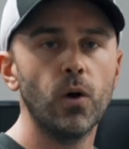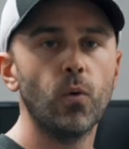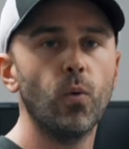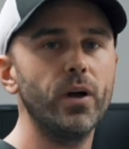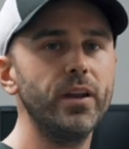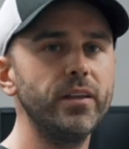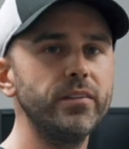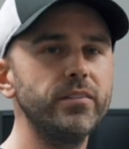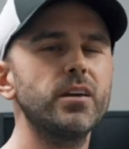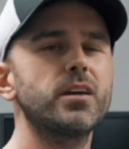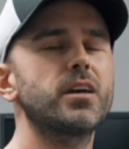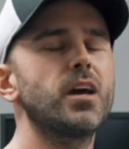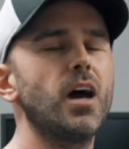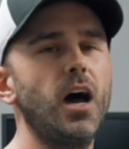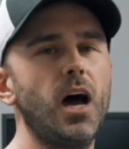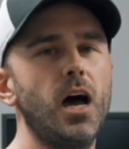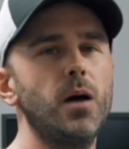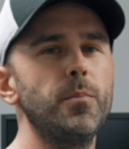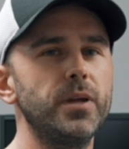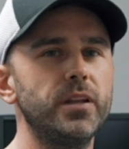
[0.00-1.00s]
what is a
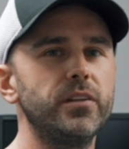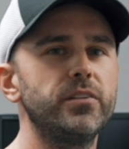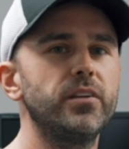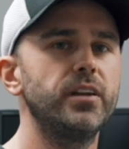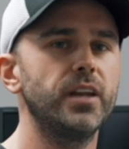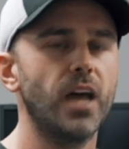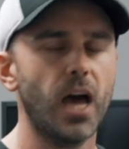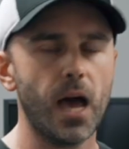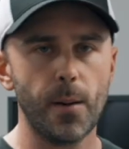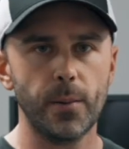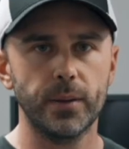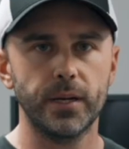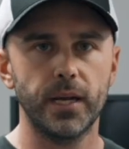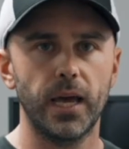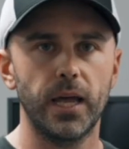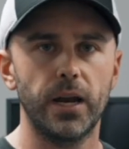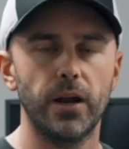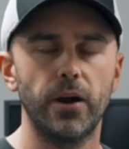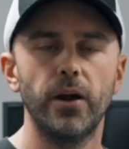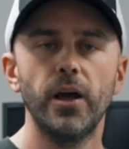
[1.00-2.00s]
common
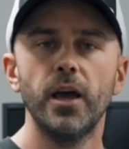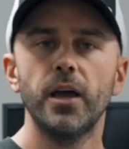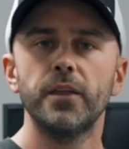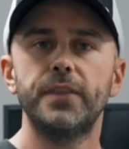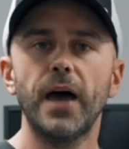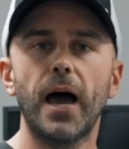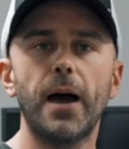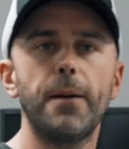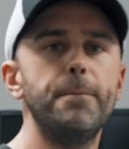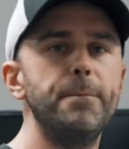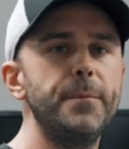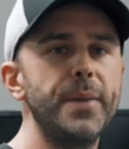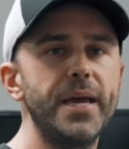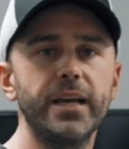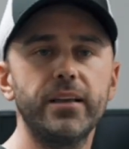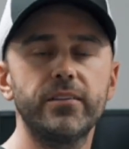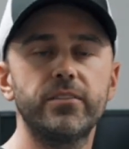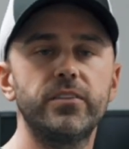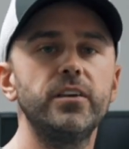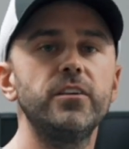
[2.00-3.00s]
denominator that
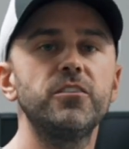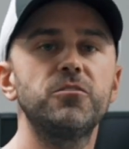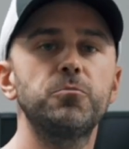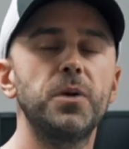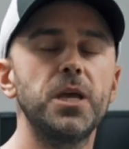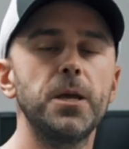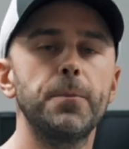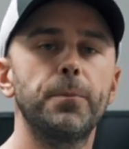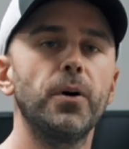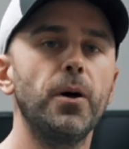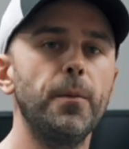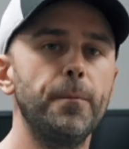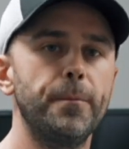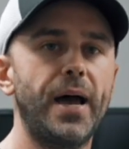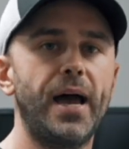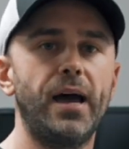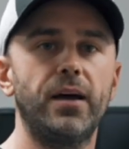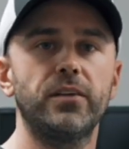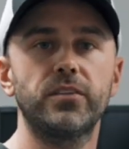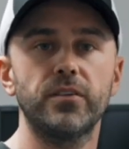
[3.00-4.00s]
makes these people
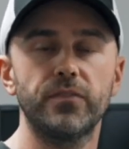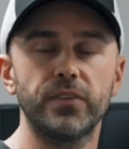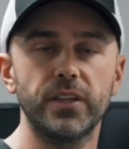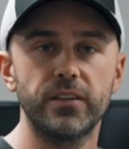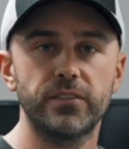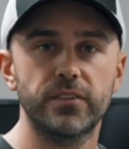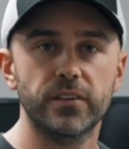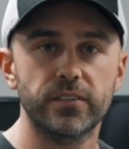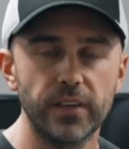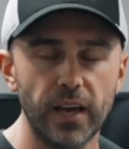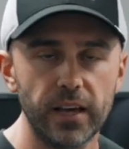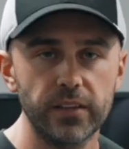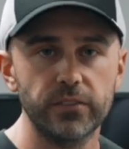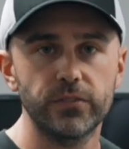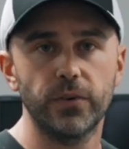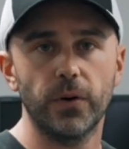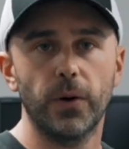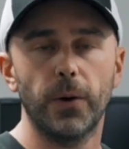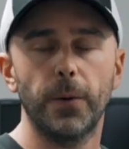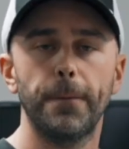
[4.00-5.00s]
massively
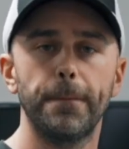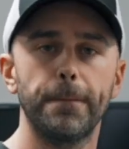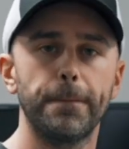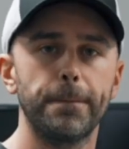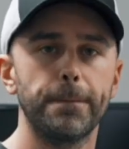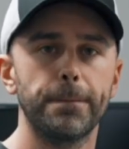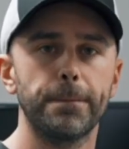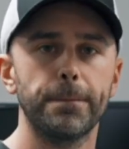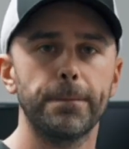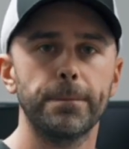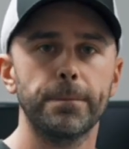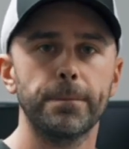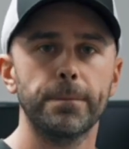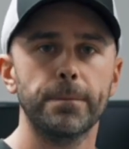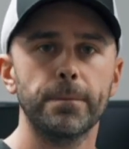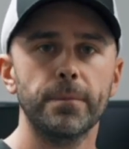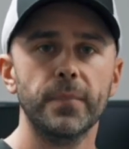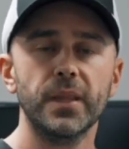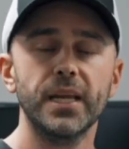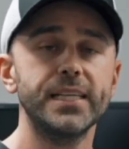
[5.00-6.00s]
successful?
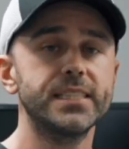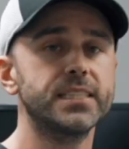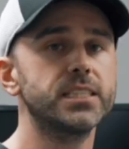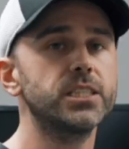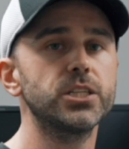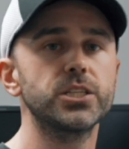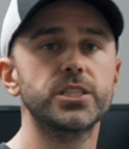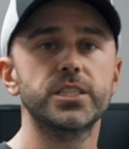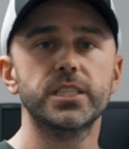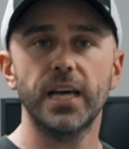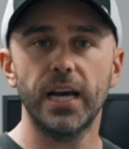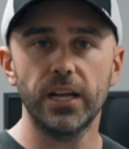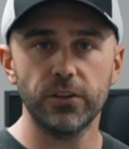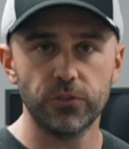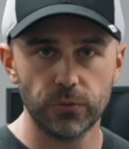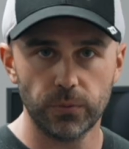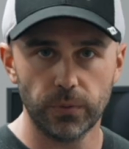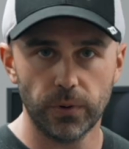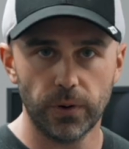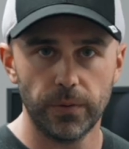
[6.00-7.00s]
It's their
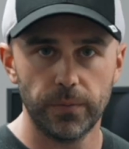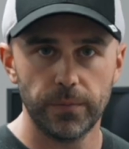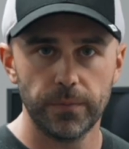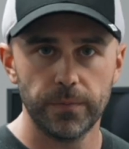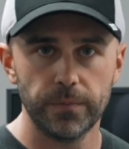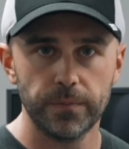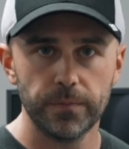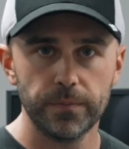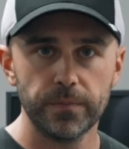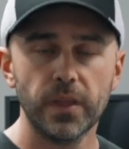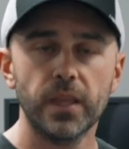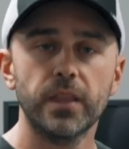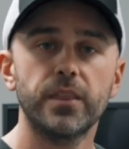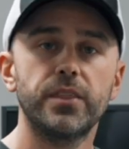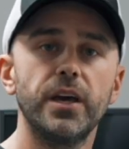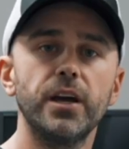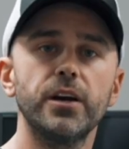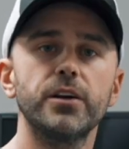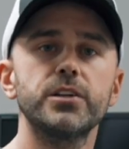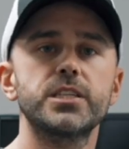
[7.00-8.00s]
schedule.
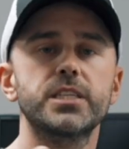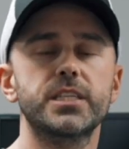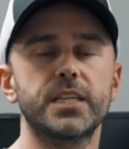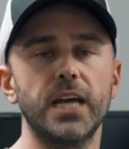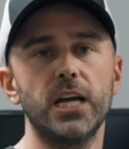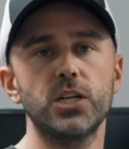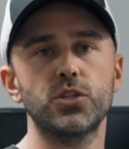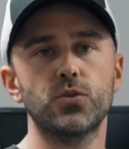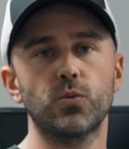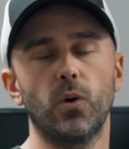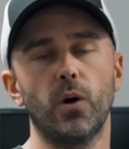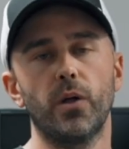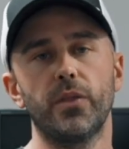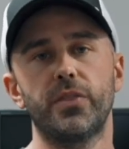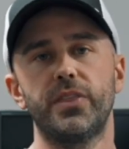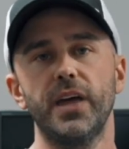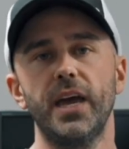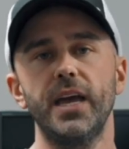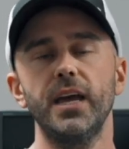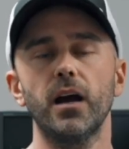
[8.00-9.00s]
Their schedule.
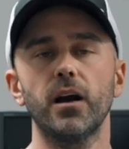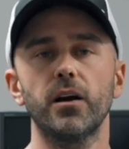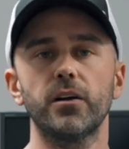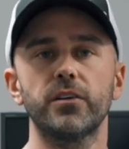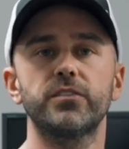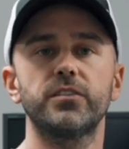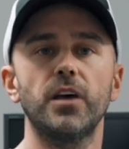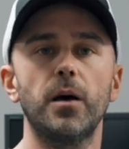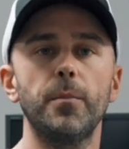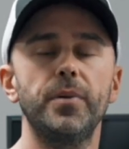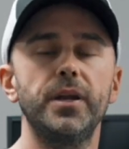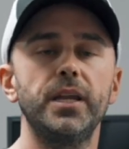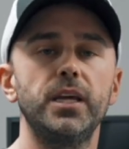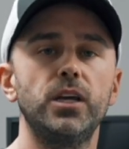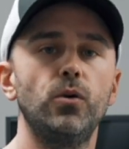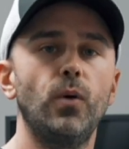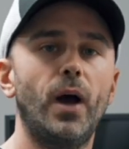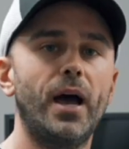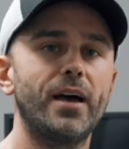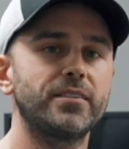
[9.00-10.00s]
They are somebody
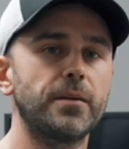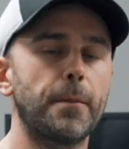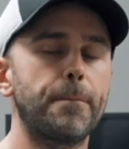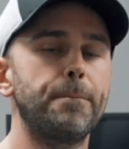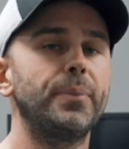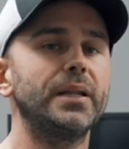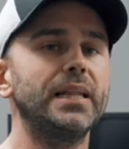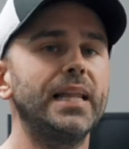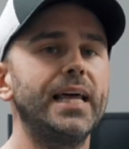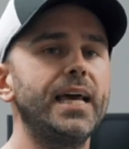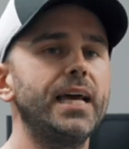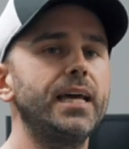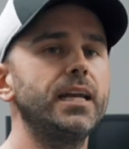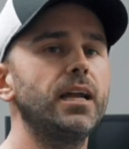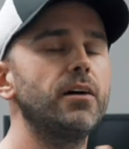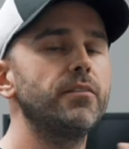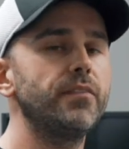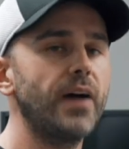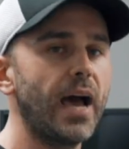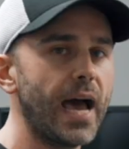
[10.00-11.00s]
who has a plan
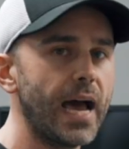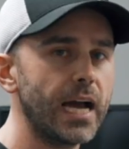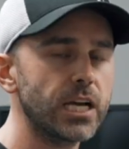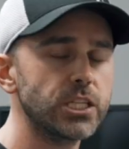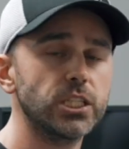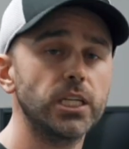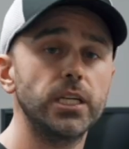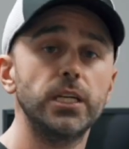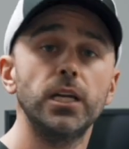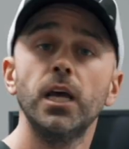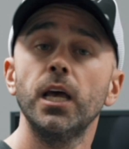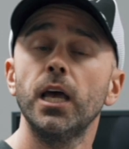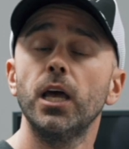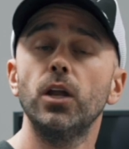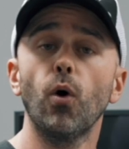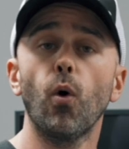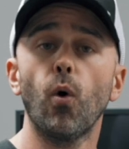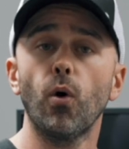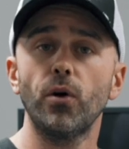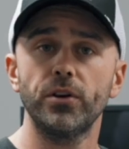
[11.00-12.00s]
of action
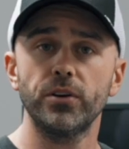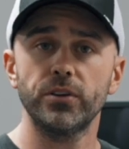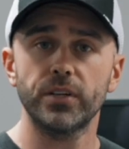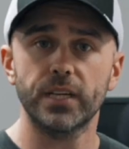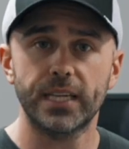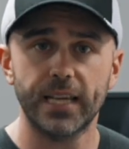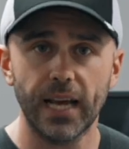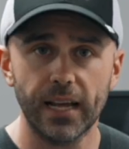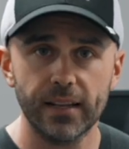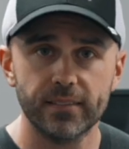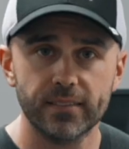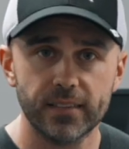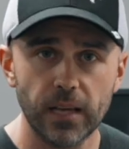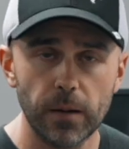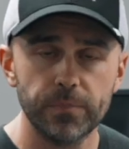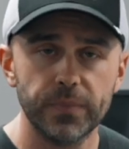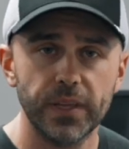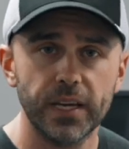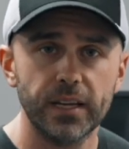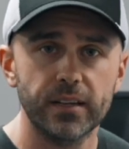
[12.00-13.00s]
in order to get
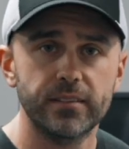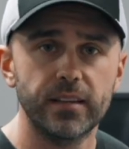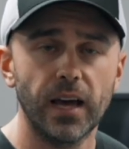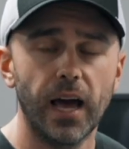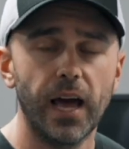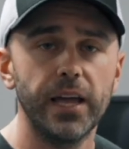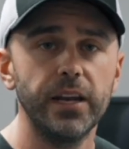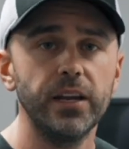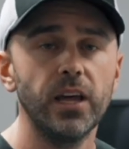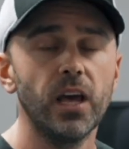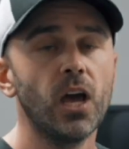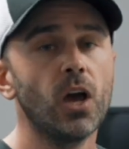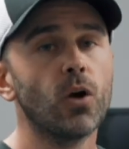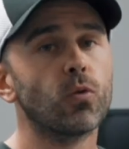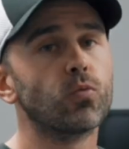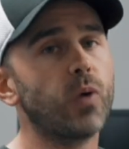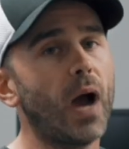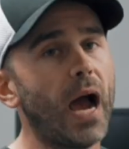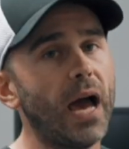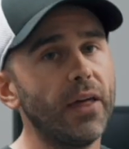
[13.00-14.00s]
something done
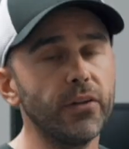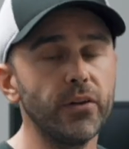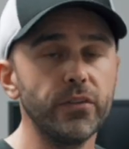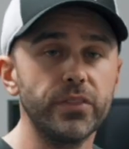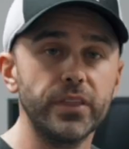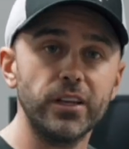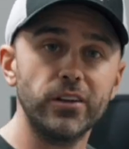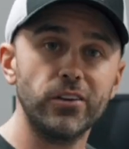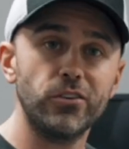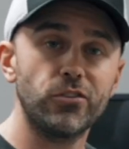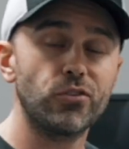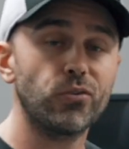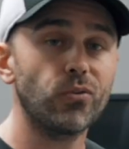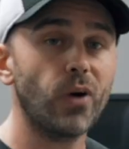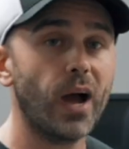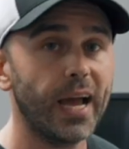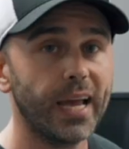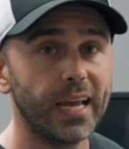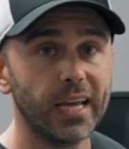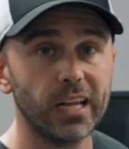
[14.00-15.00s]
rather than
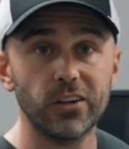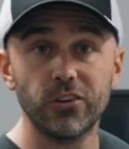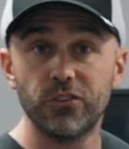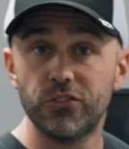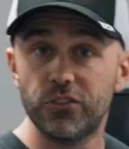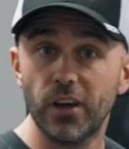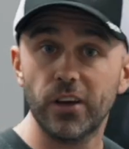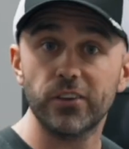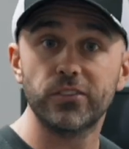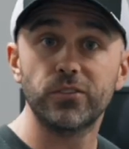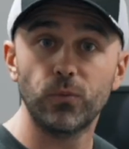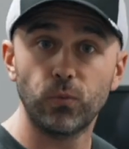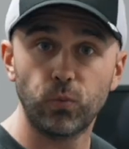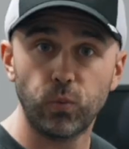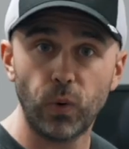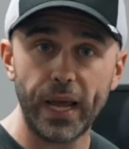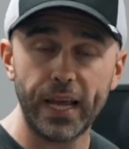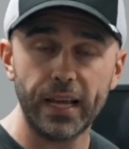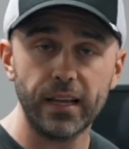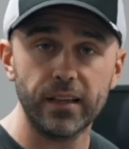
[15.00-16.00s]
try and just
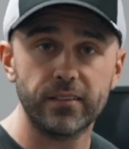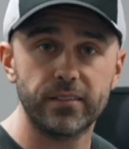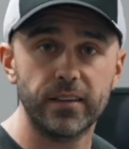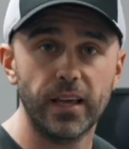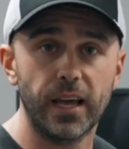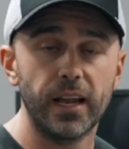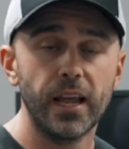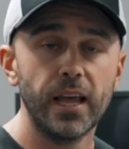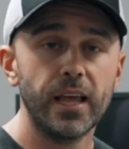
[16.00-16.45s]
wings it.